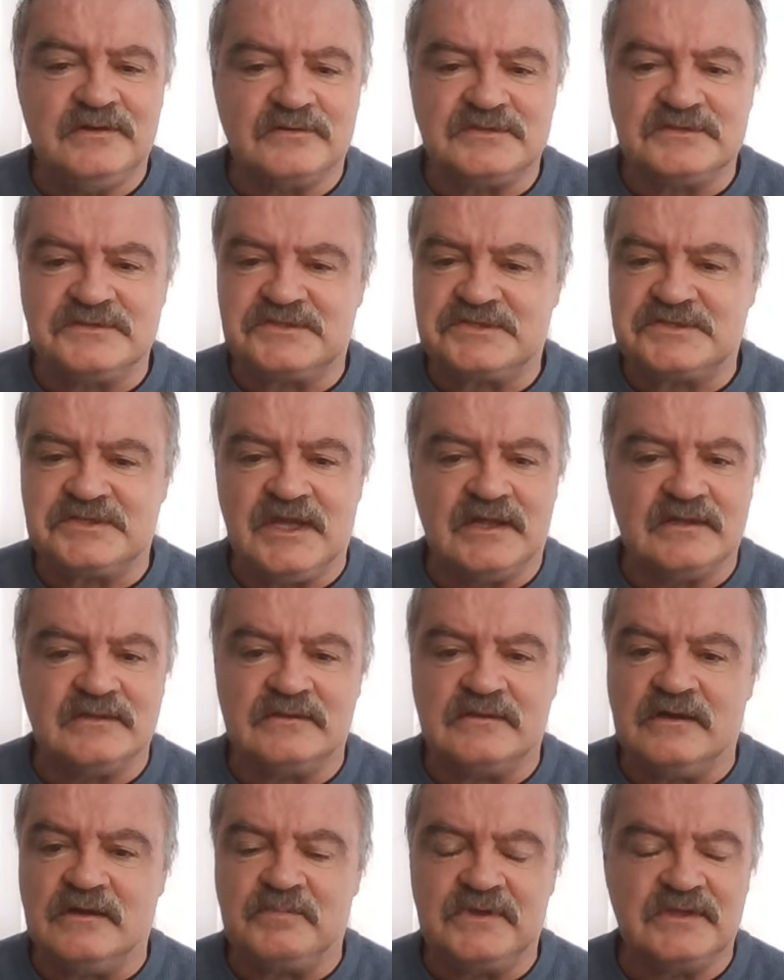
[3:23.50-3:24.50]
couldn't
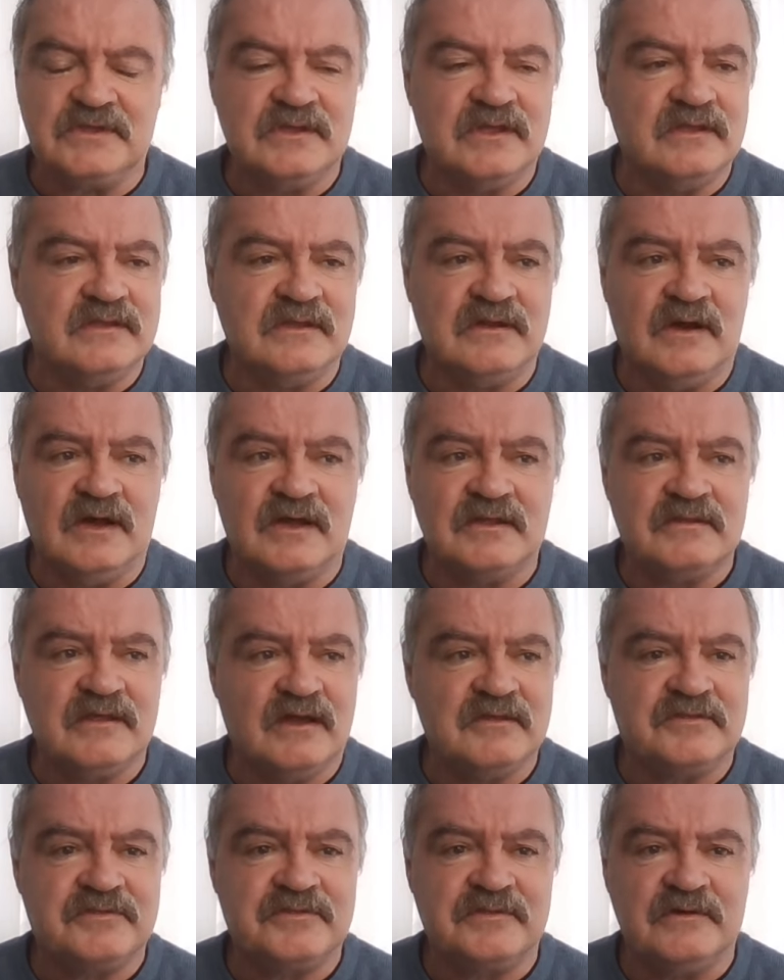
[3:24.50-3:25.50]
stand up. You know,
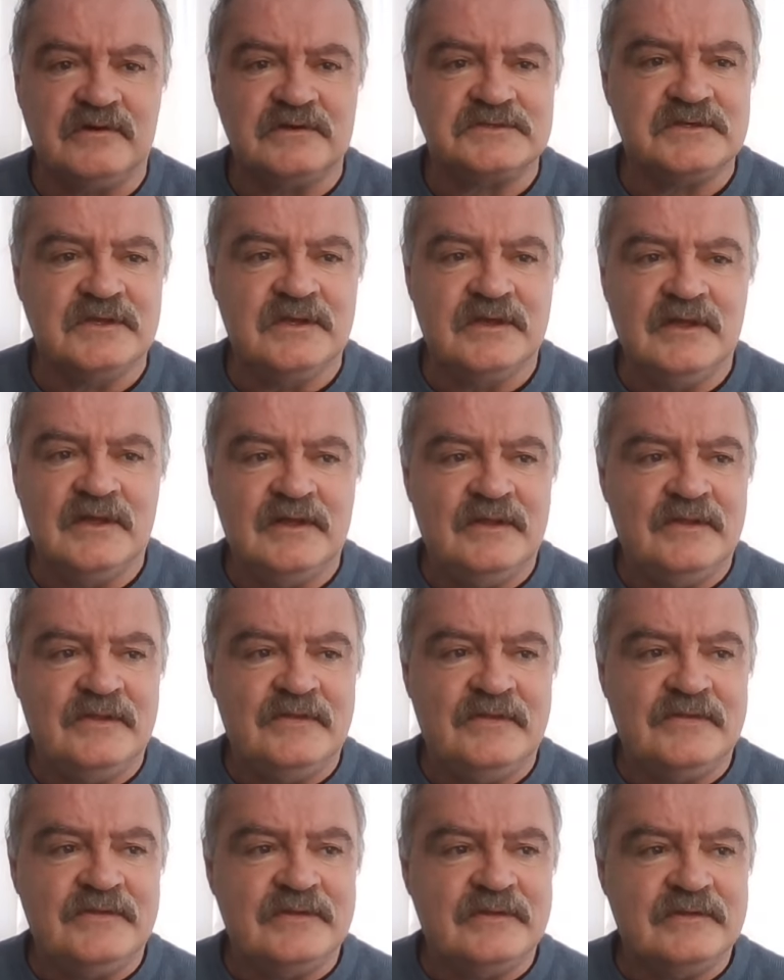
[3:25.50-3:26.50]
I thought,
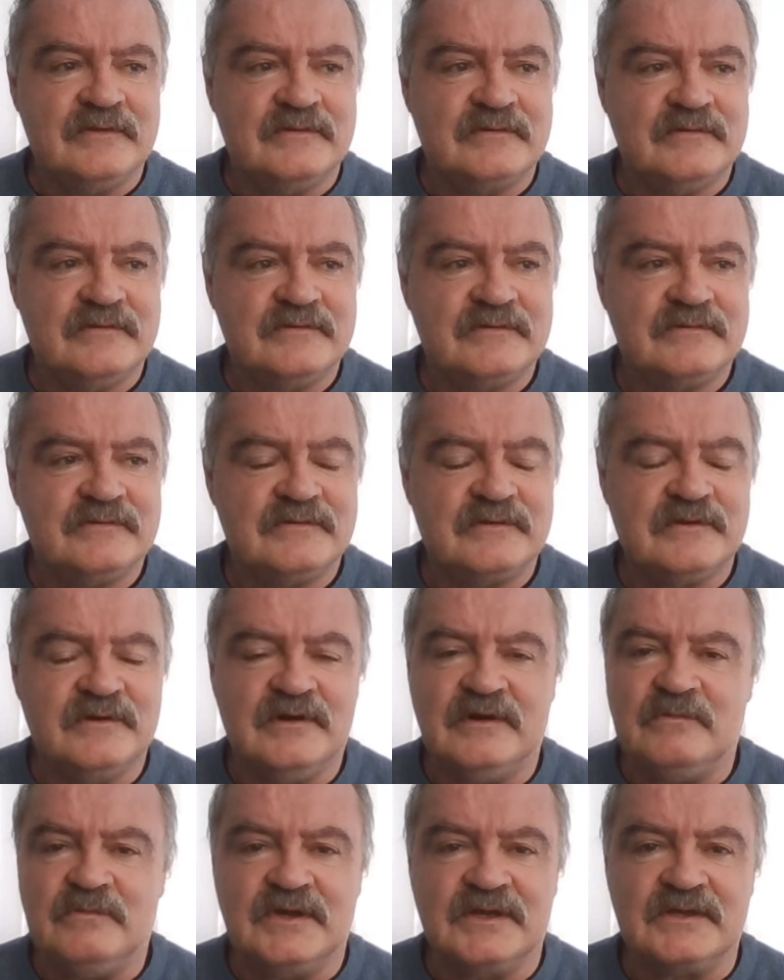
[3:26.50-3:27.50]

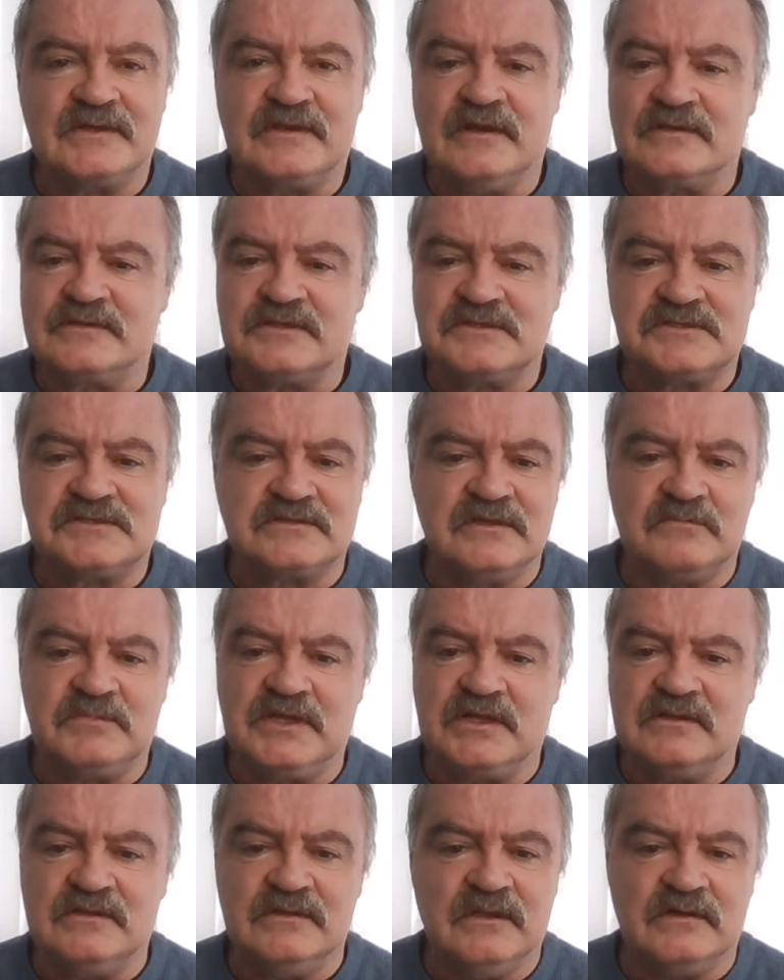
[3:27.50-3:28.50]
oh my God, this is
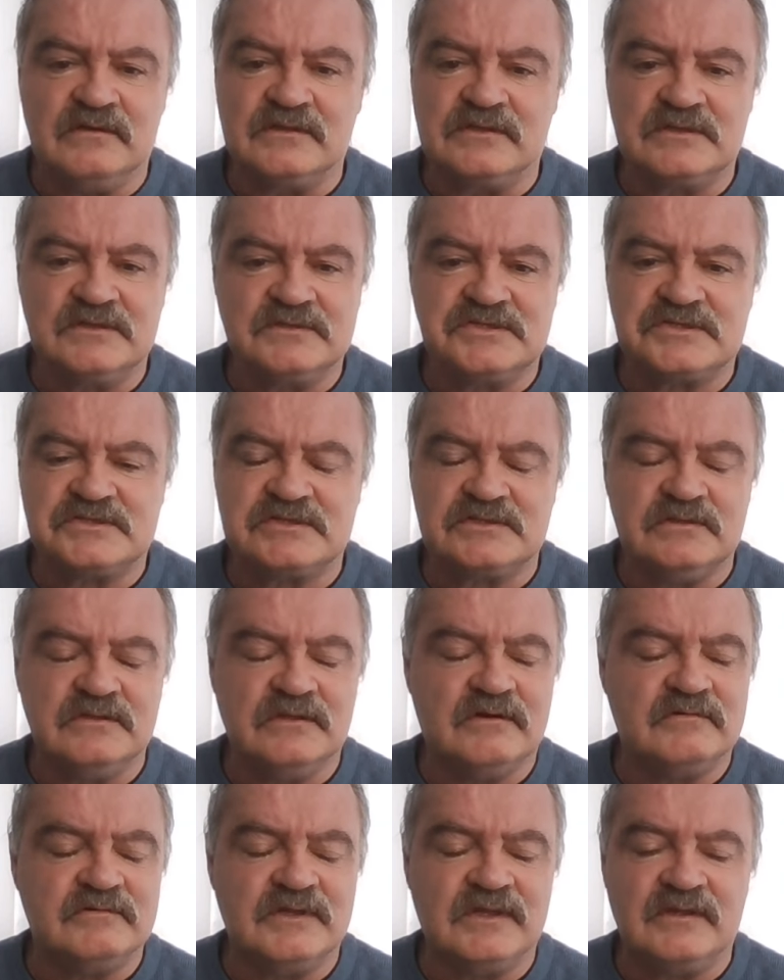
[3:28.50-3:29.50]
going to be a long,
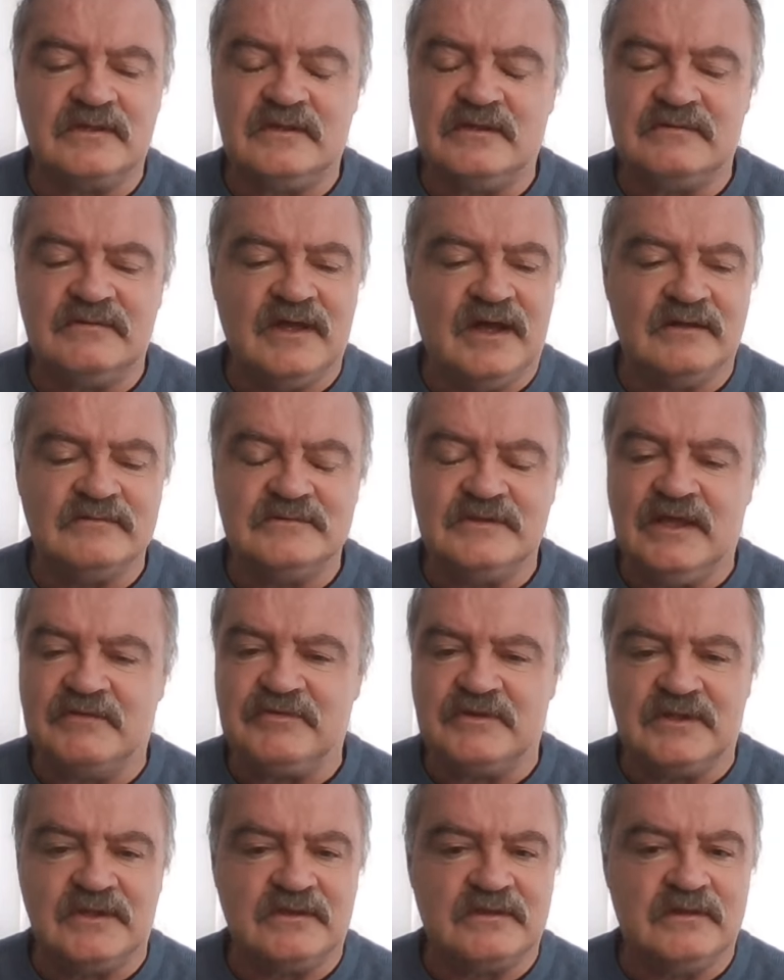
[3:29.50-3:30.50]
slow. I'll
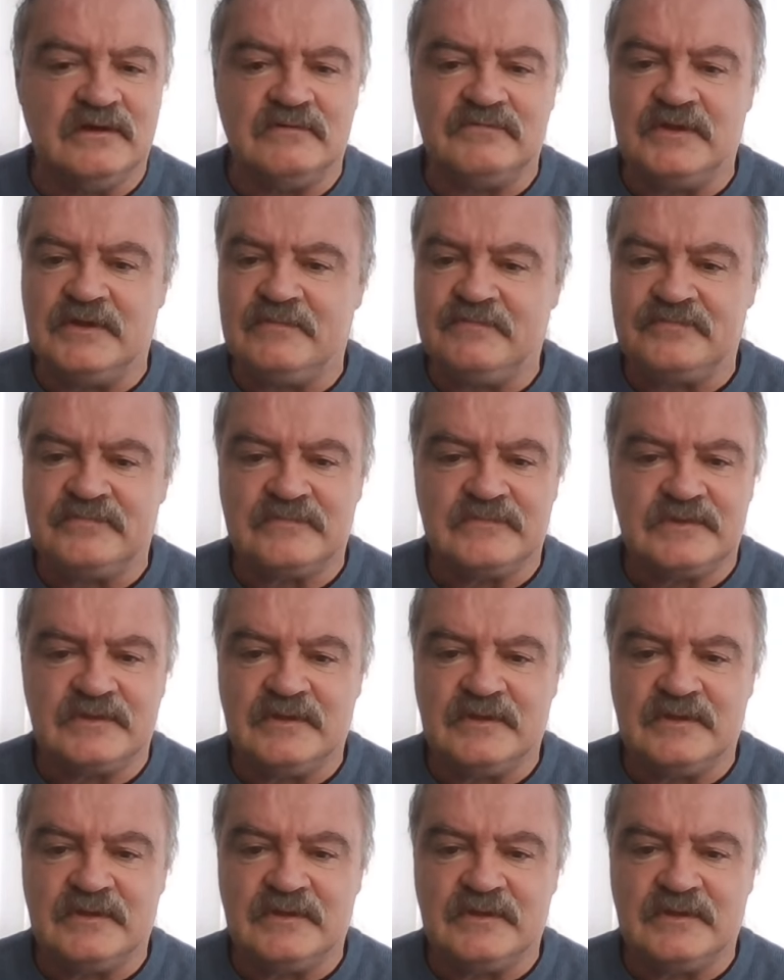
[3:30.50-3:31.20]
never recover.